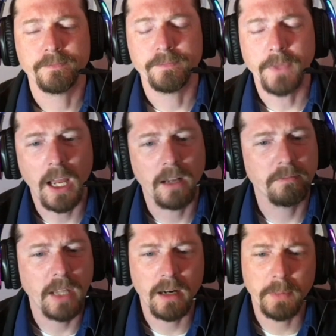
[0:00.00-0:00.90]
Yeah,
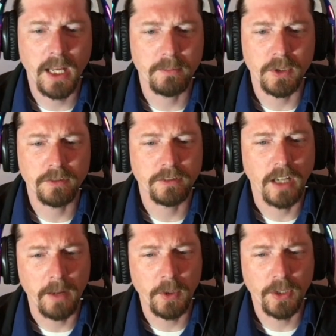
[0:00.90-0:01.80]
not a bad move.
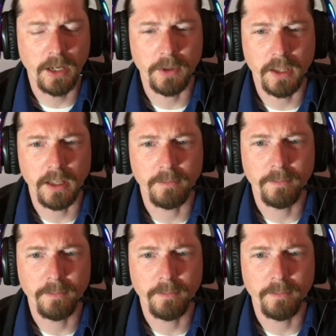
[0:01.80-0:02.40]
I'm okay with it.